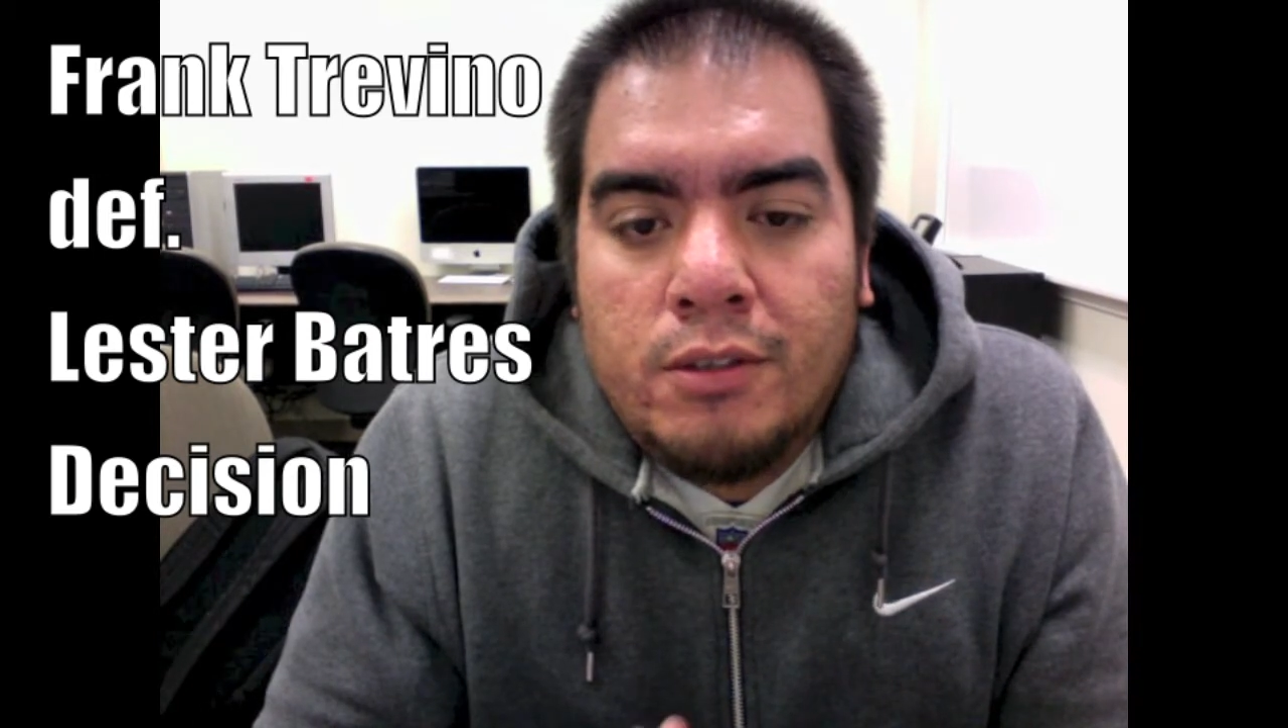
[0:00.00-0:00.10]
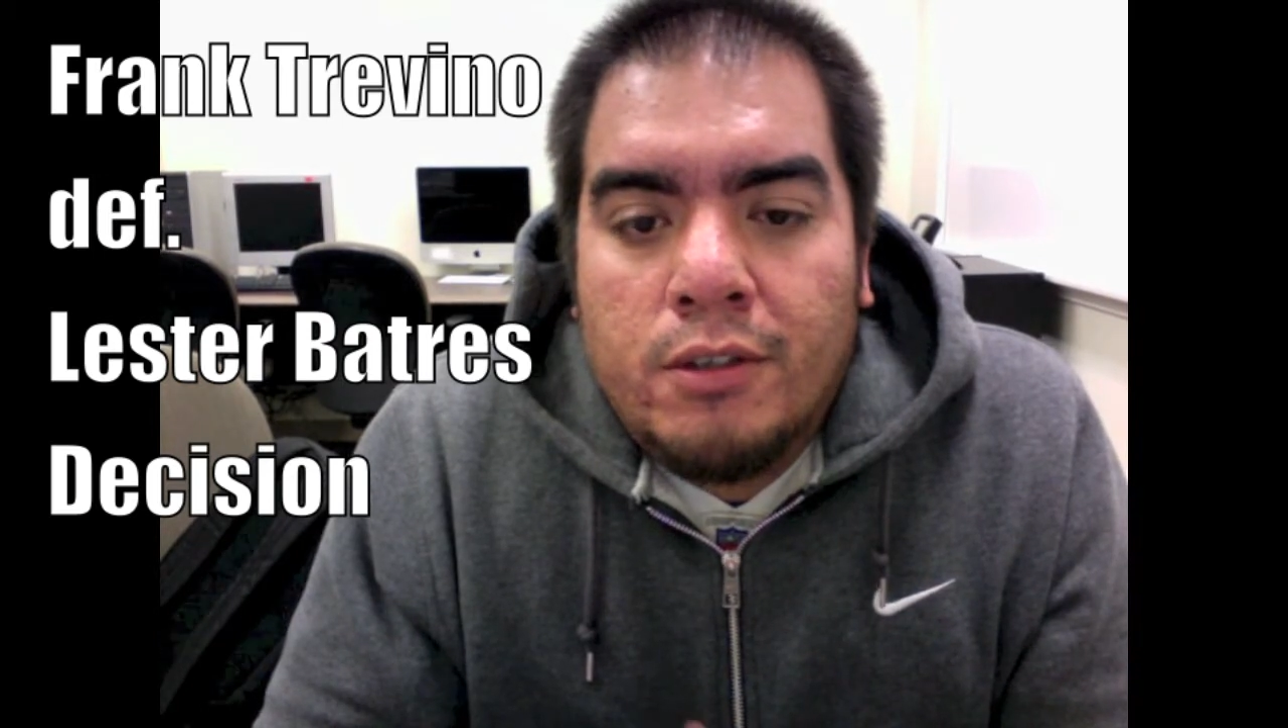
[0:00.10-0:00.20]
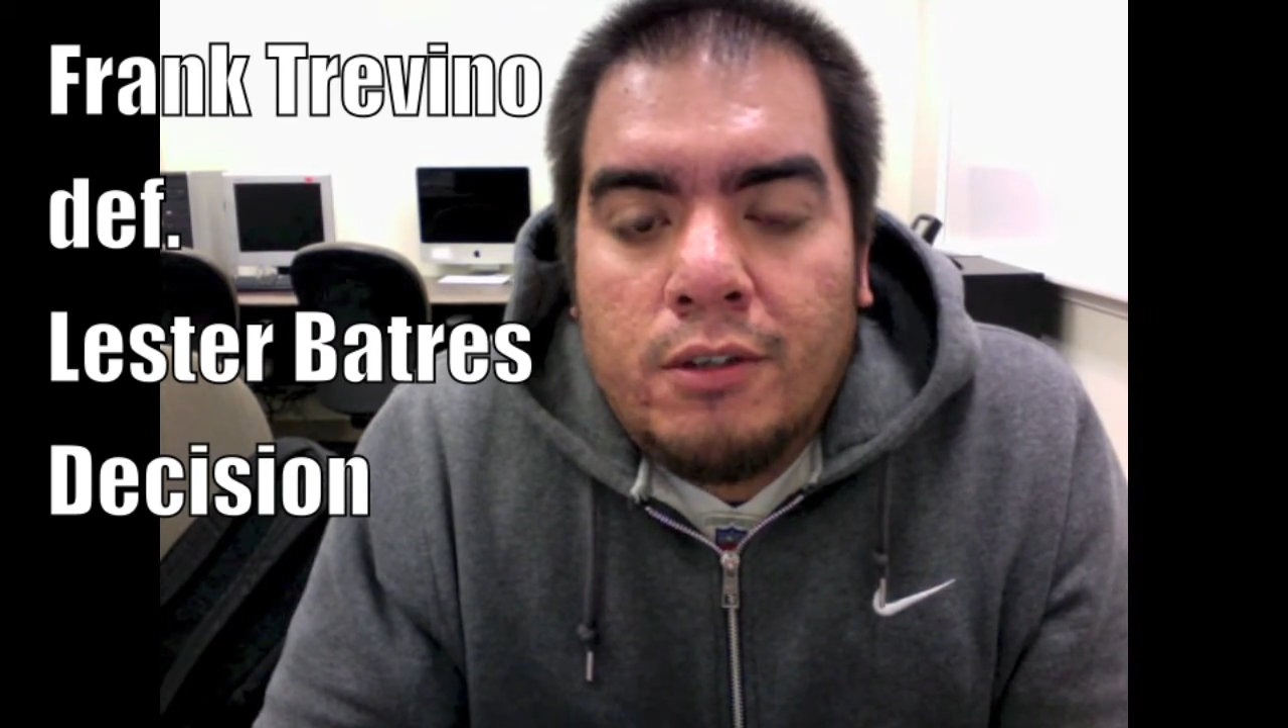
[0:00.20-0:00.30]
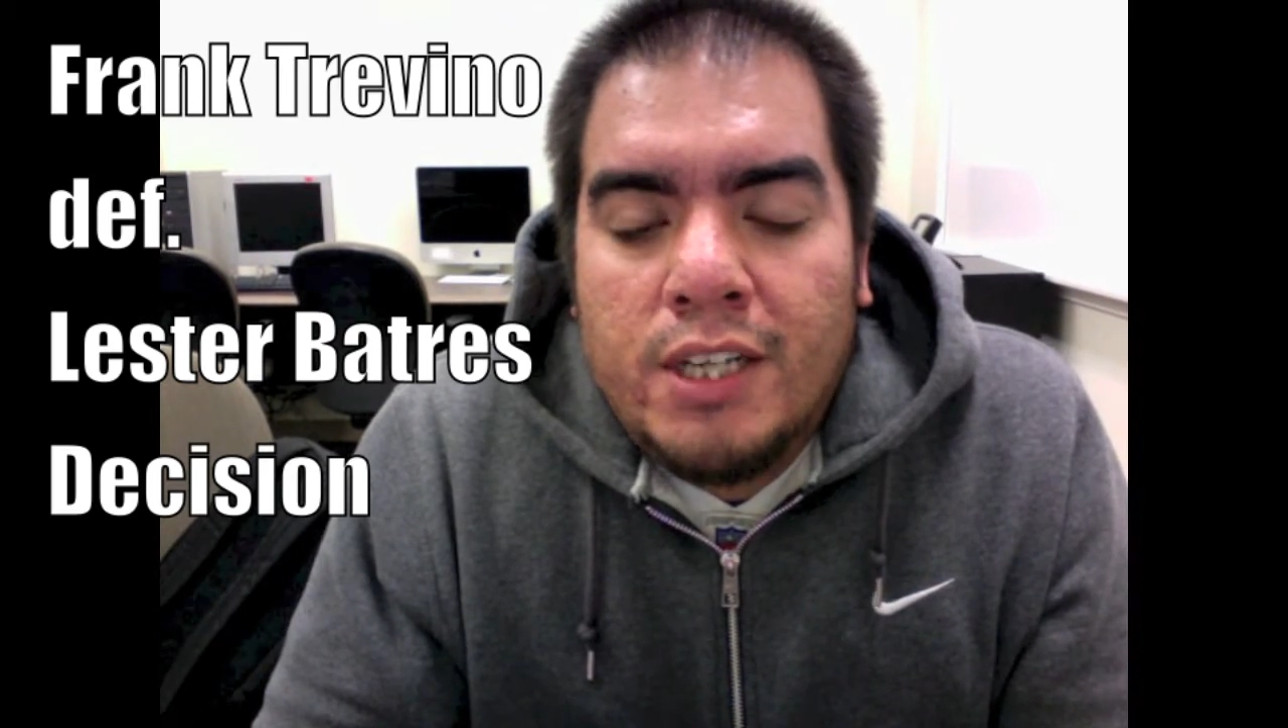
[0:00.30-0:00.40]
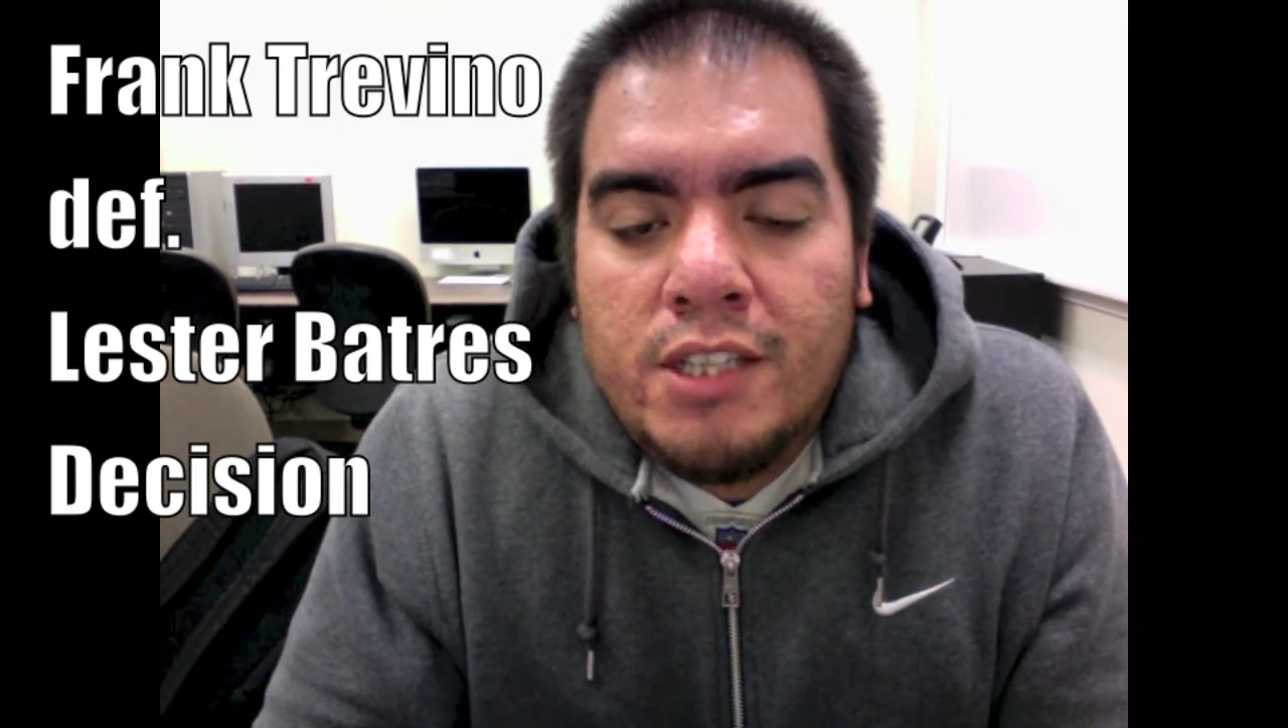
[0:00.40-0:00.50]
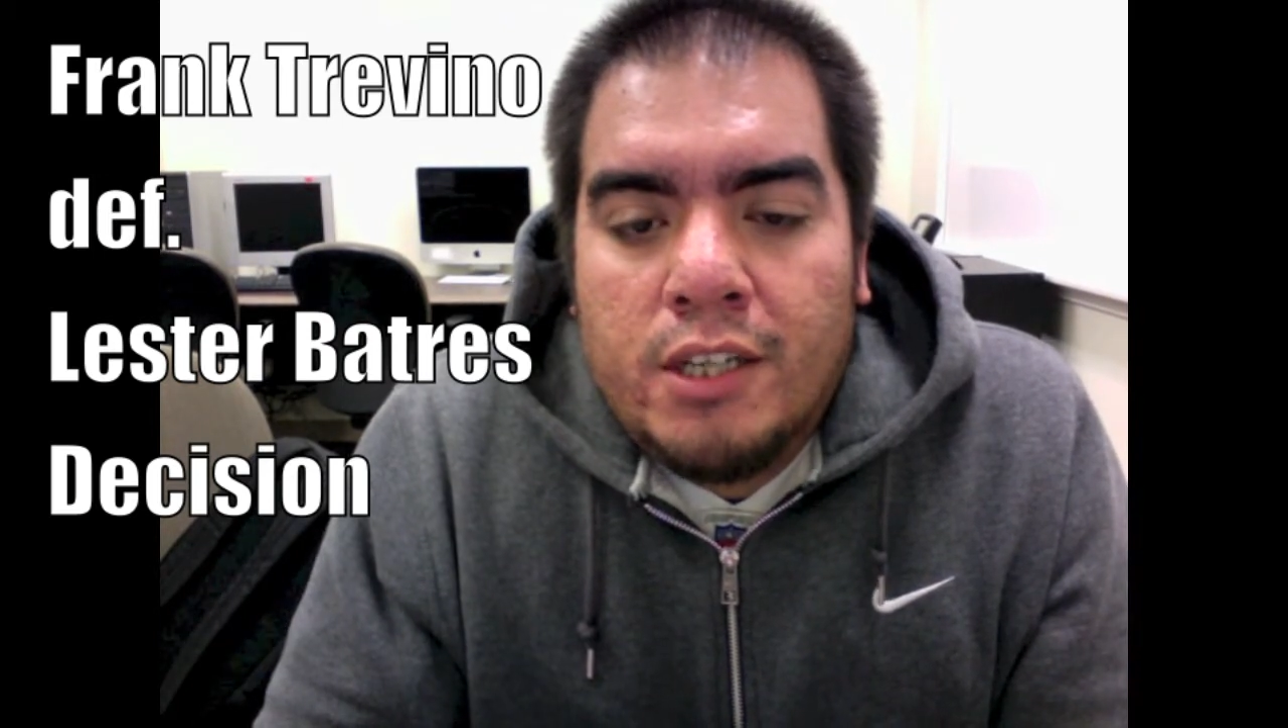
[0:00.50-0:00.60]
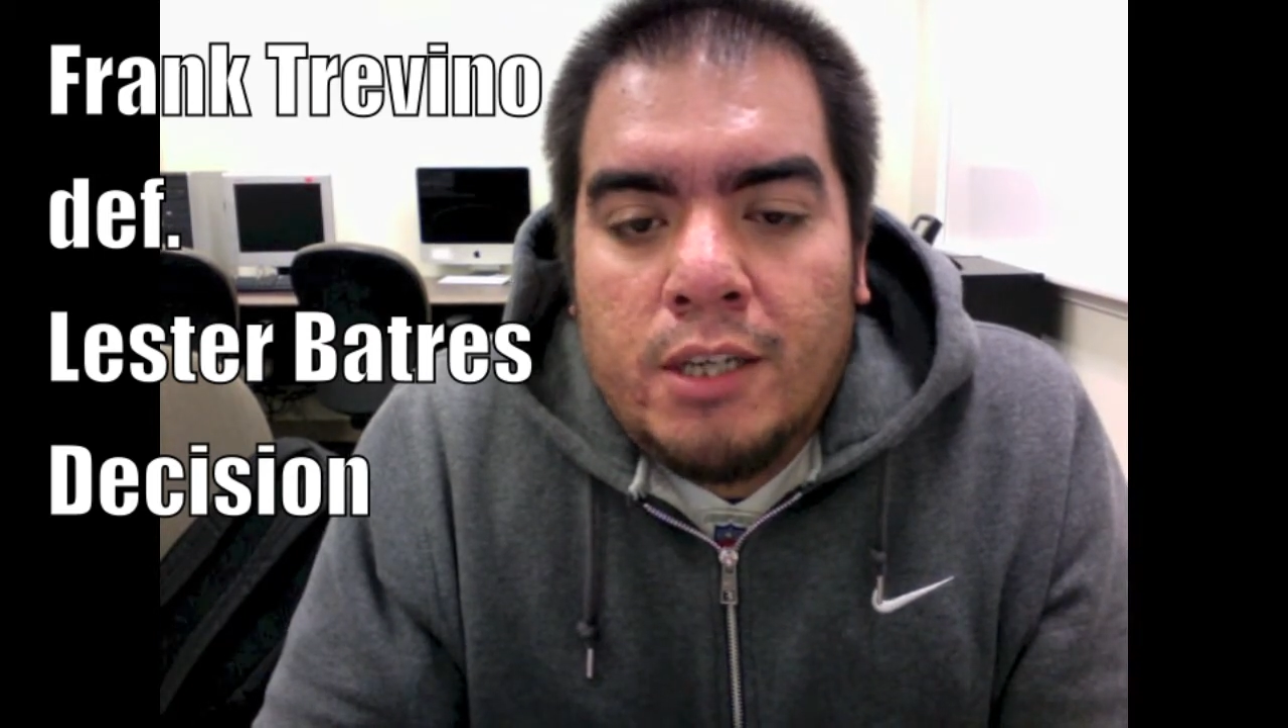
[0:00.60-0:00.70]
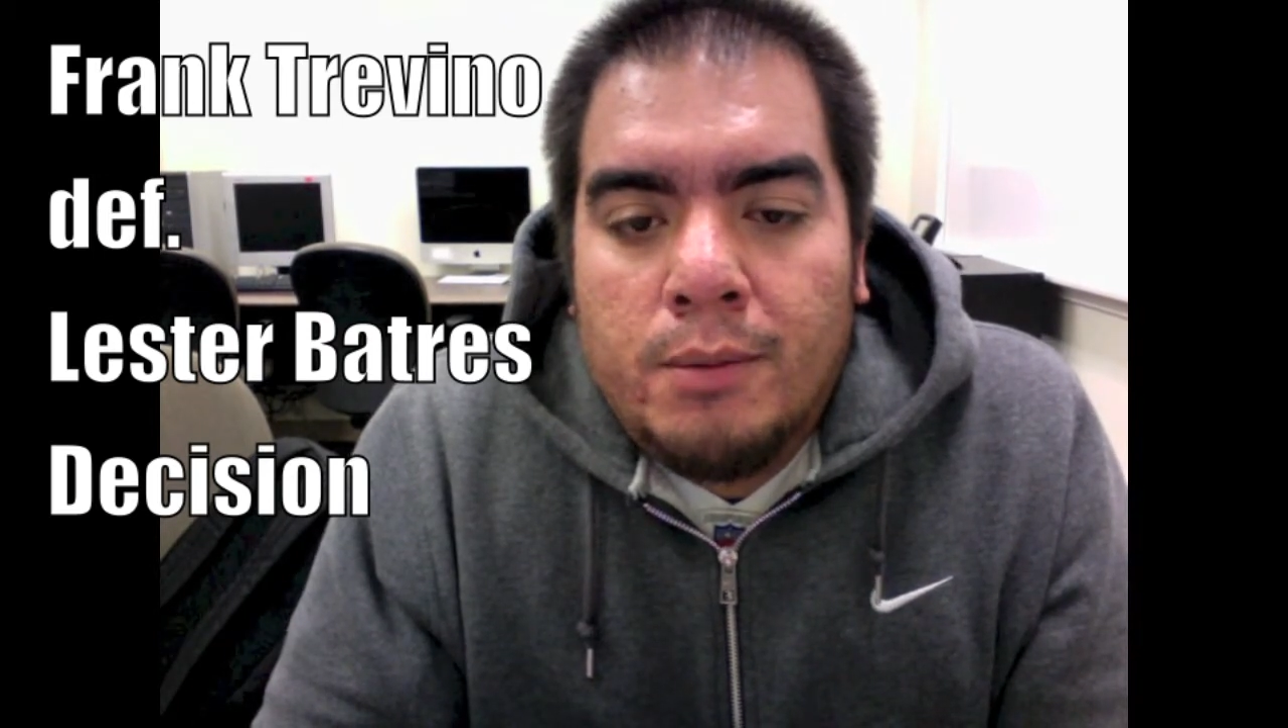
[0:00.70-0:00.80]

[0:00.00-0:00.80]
great job